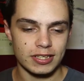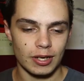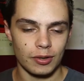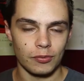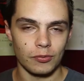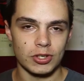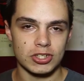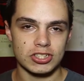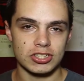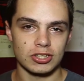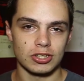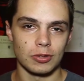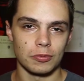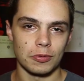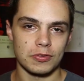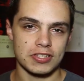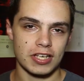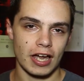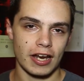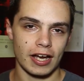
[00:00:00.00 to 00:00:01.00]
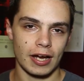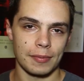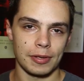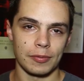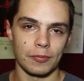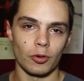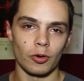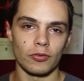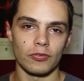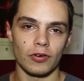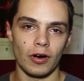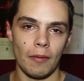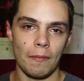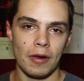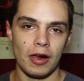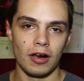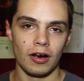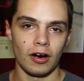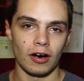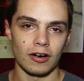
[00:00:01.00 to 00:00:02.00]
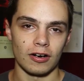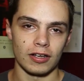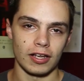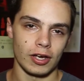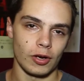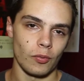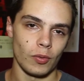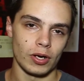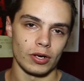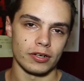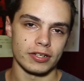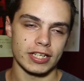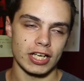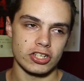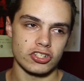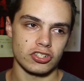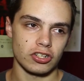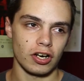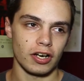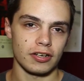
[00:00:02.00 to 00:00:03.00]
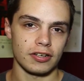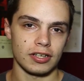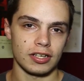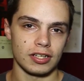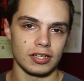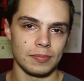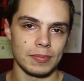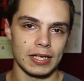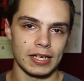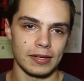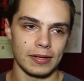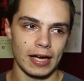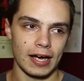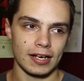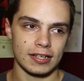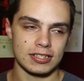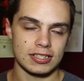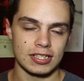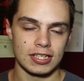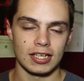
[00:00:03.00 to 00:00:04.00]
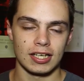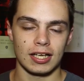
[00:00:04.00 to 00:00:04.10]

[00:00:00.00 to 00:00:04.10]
I wish the humor was kind of coming more from Harley Quinn or Deadshot in the beginning act,